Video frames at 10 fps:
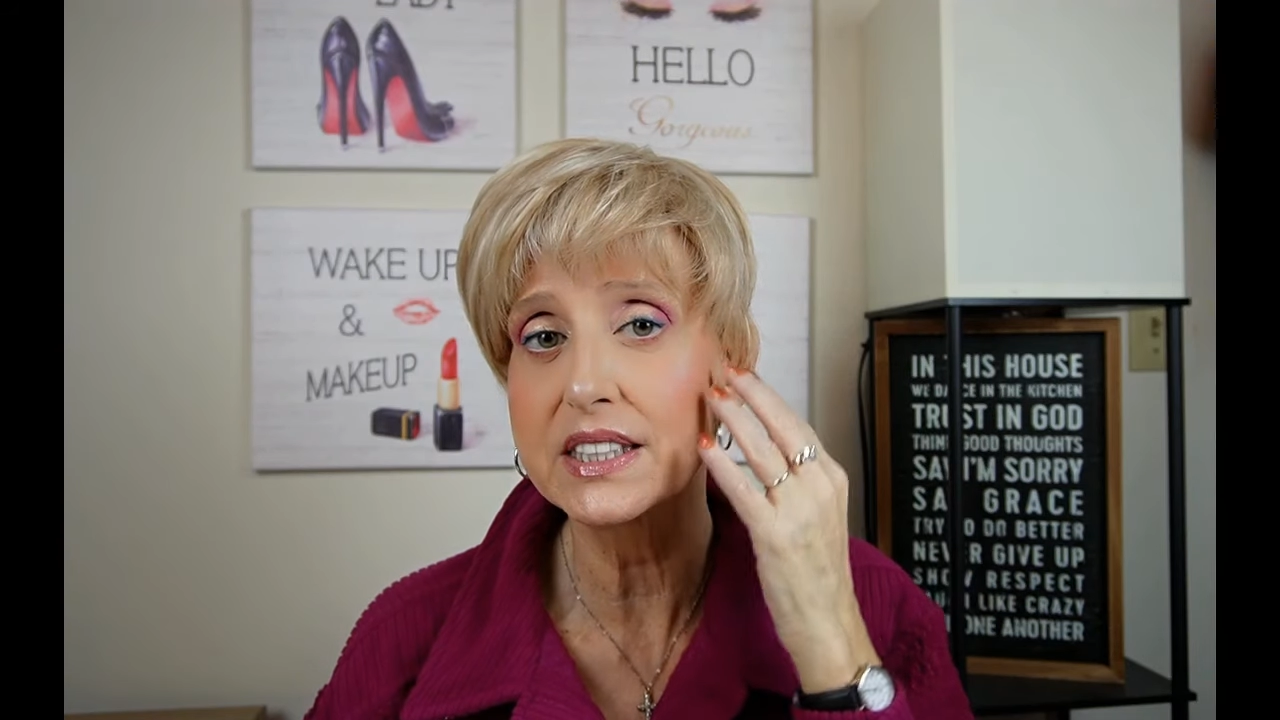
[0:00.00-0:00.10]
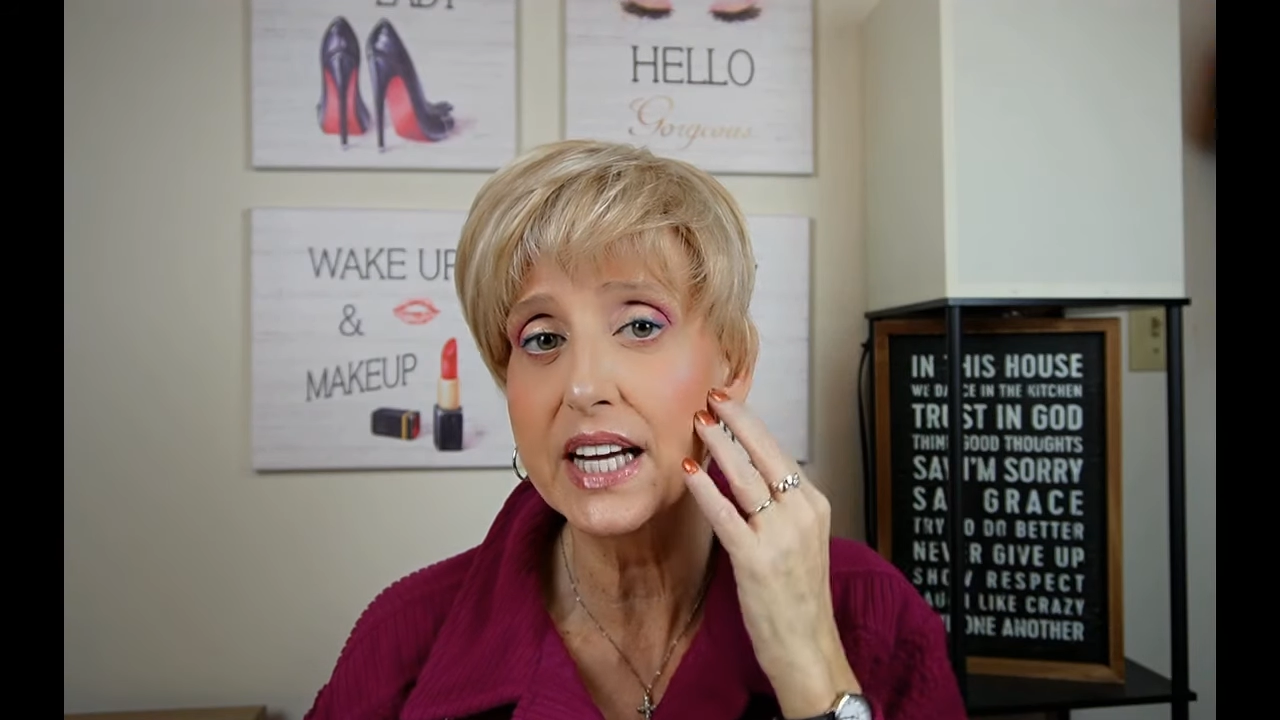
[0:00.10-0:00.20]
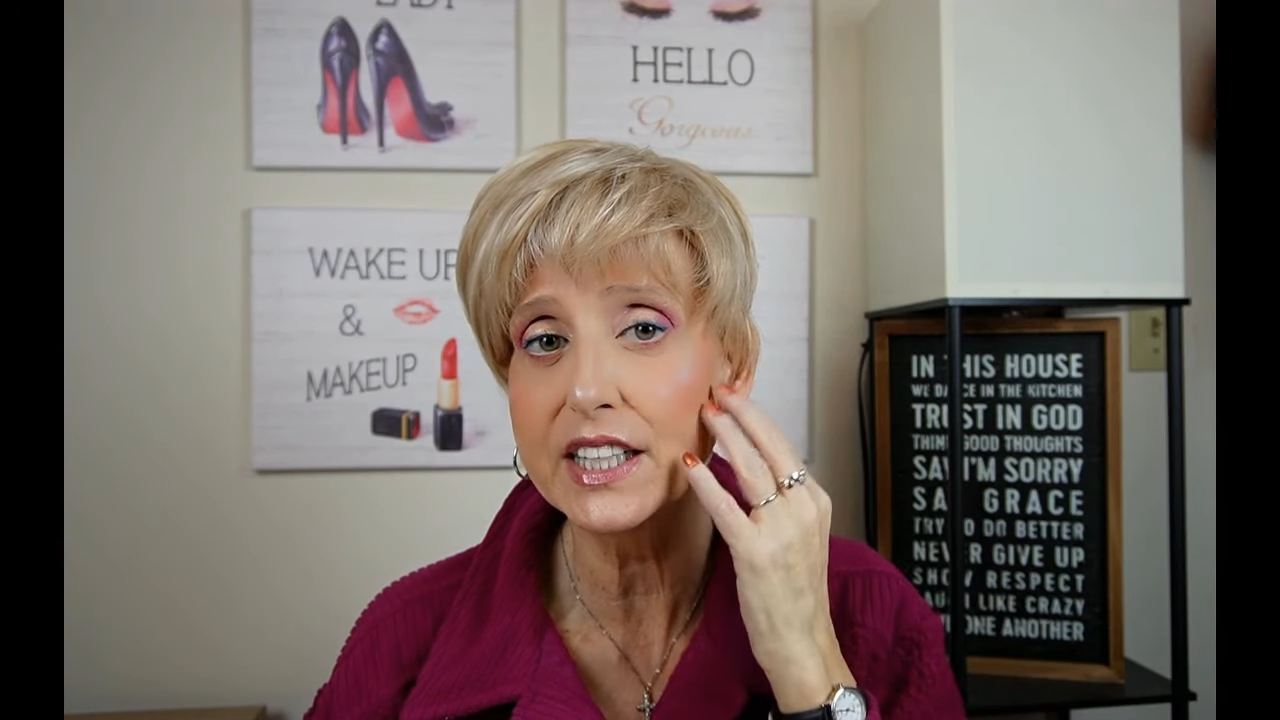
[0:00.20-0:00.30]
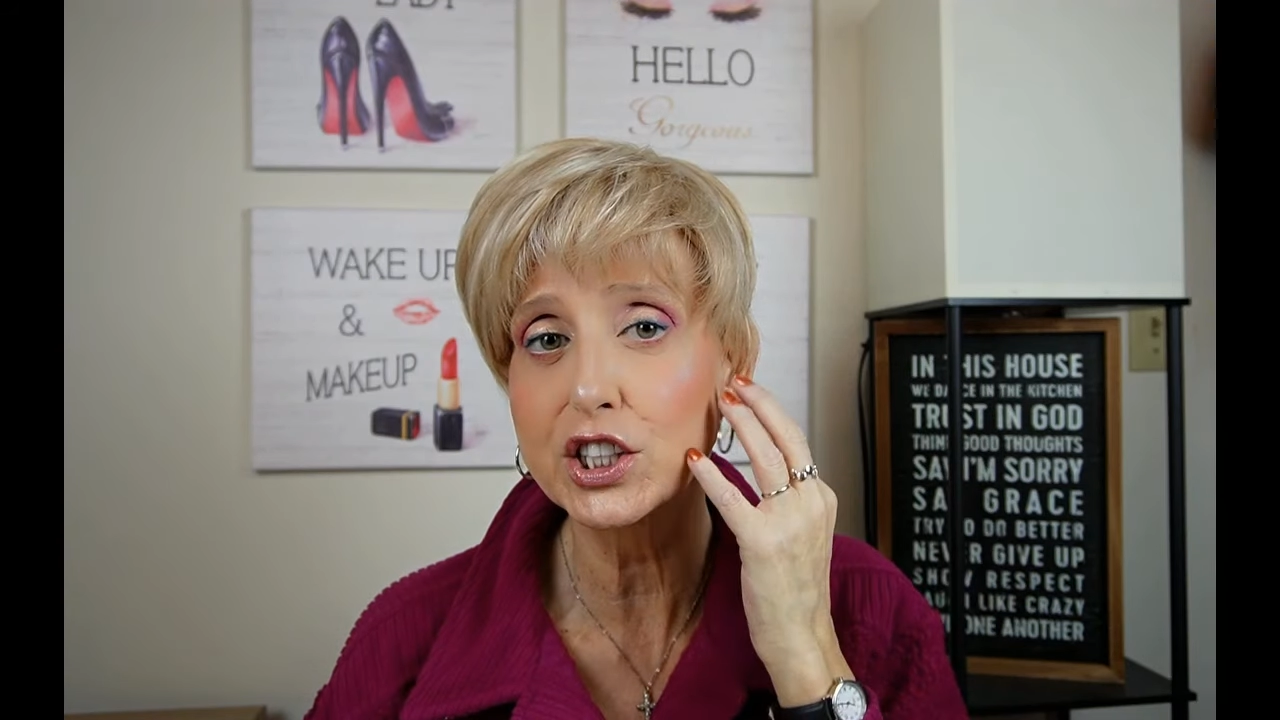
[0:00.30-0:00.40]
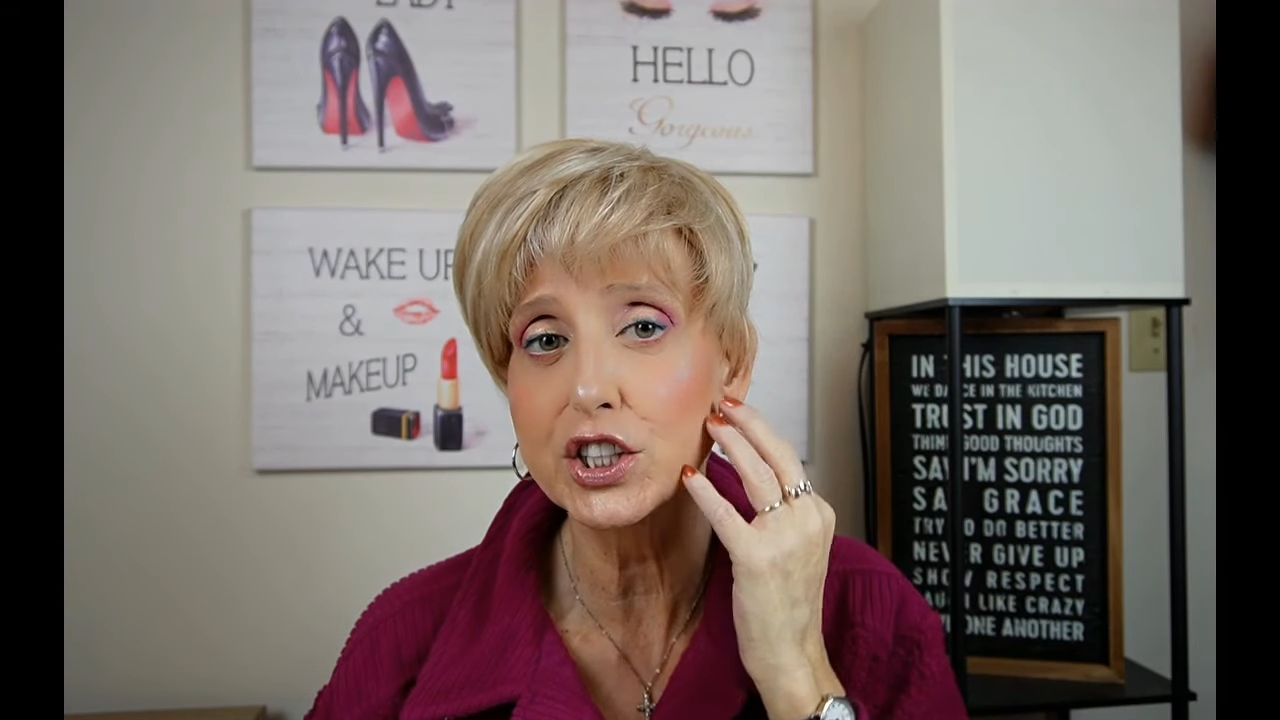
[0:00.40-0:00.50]

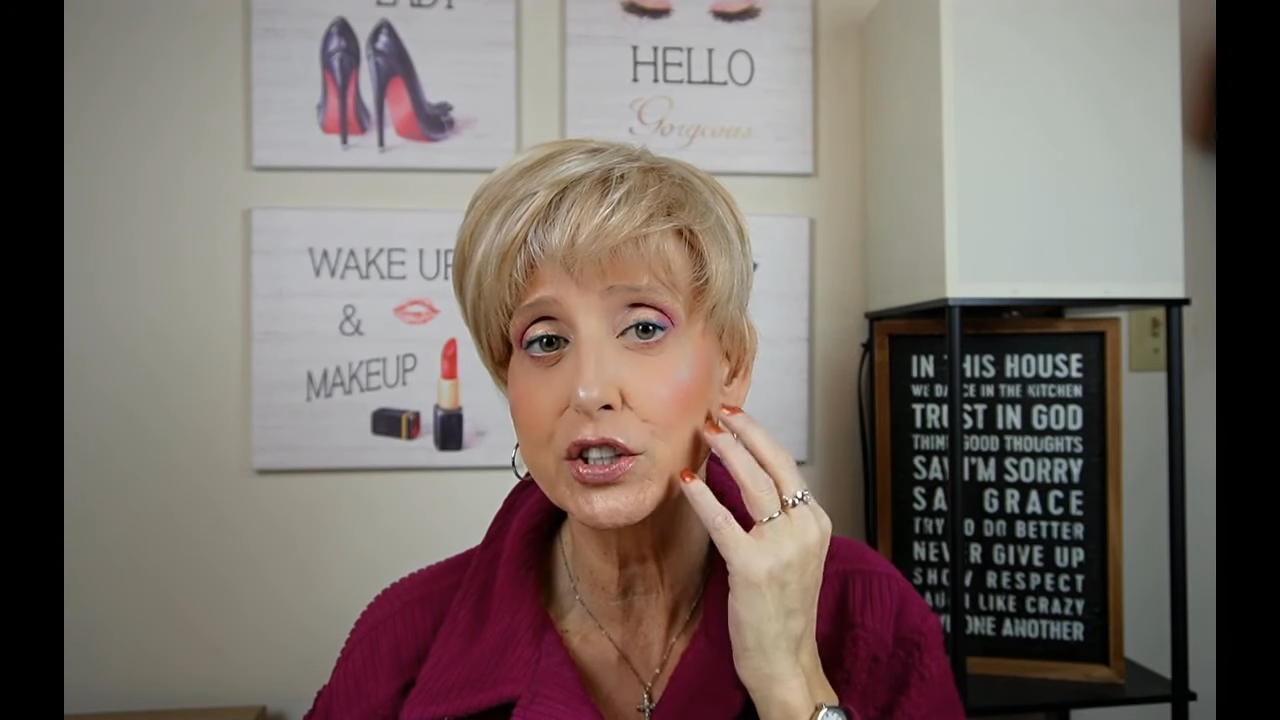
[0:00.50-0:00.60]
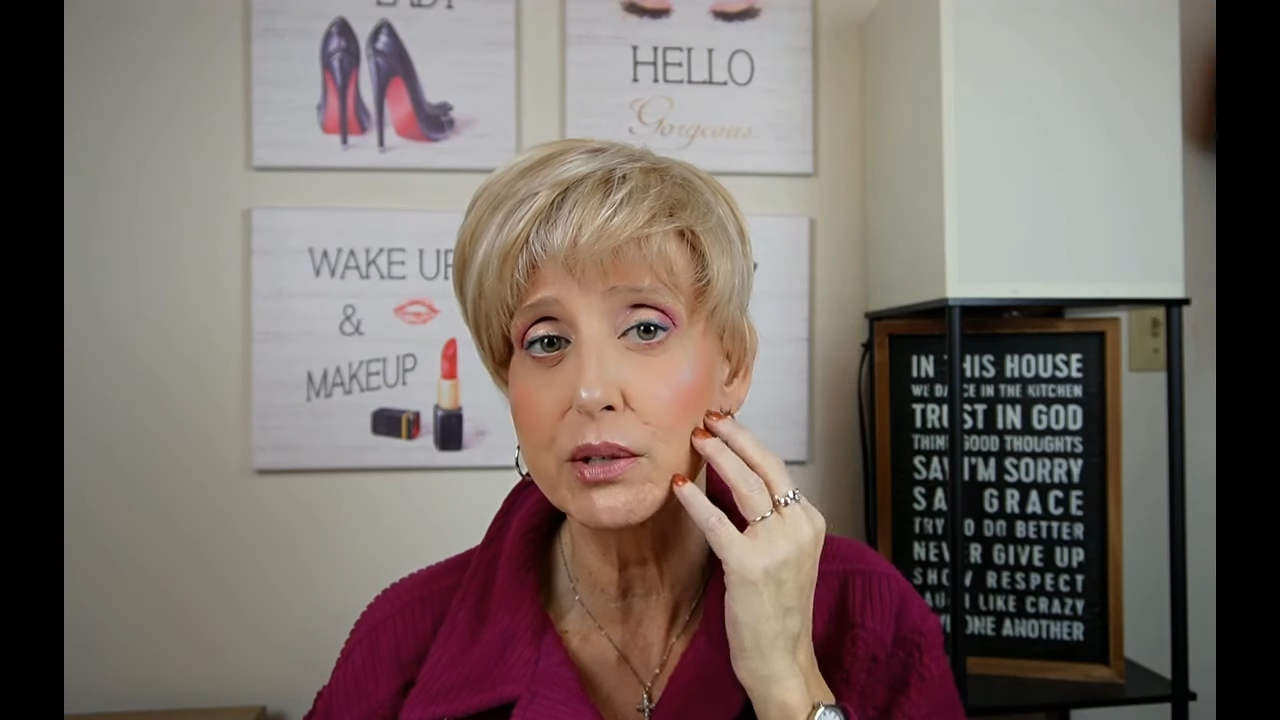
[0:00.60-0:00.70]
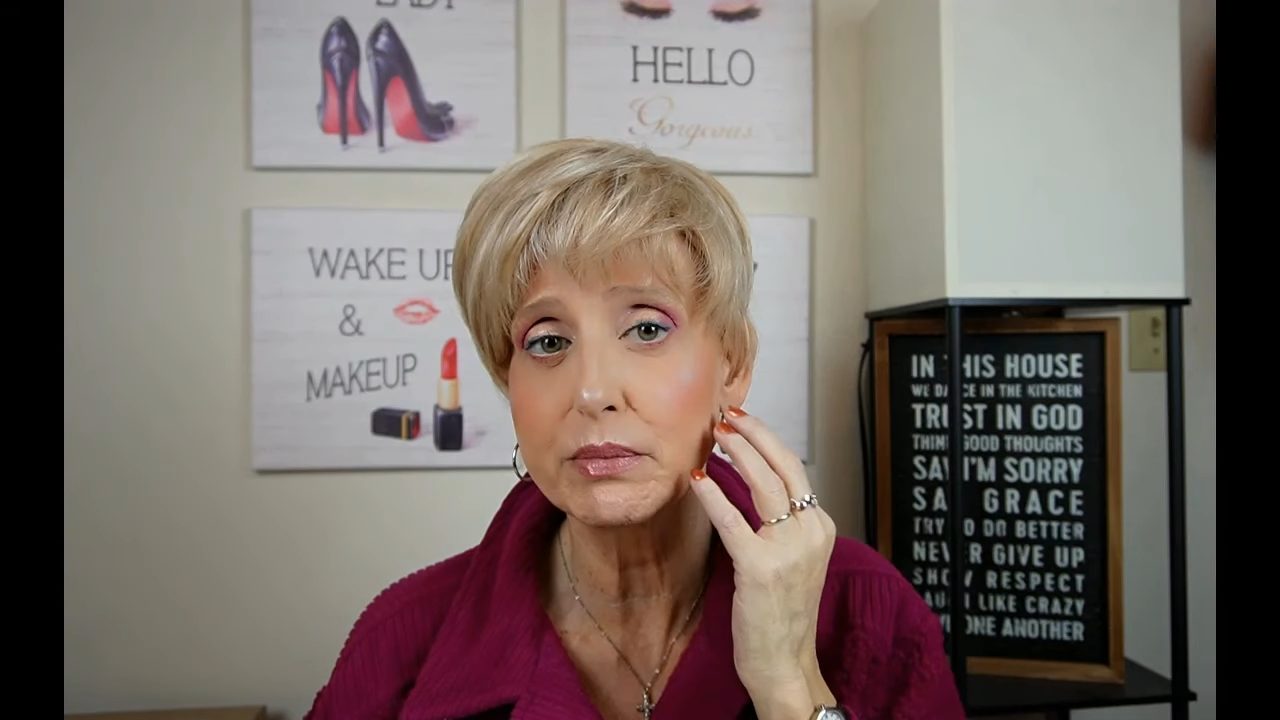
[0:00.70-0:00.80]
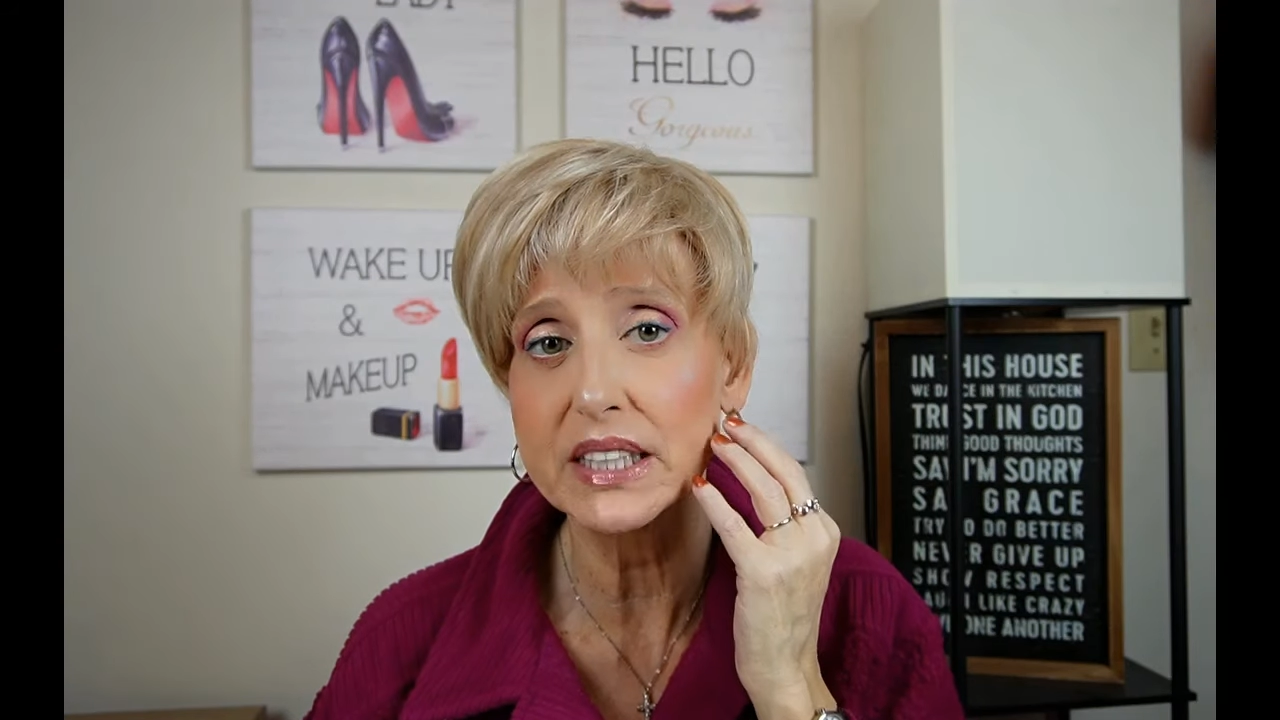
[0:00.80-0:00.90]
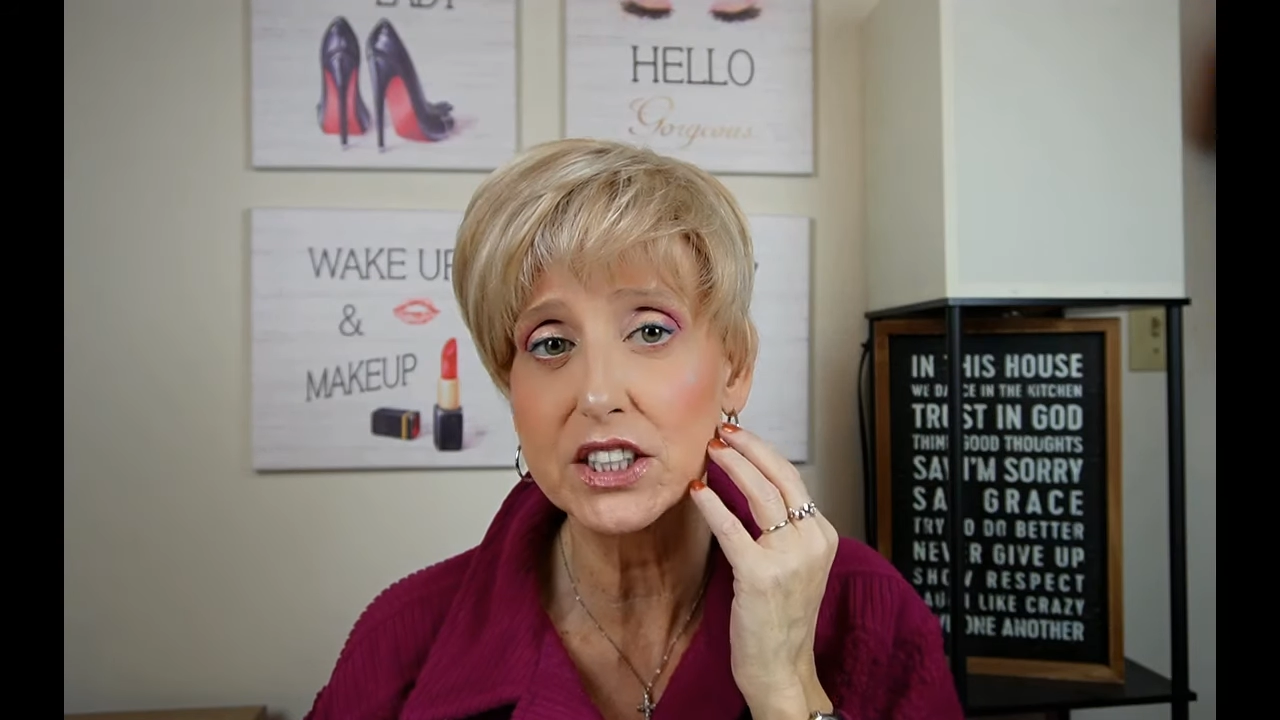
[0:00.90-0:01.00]
texture on my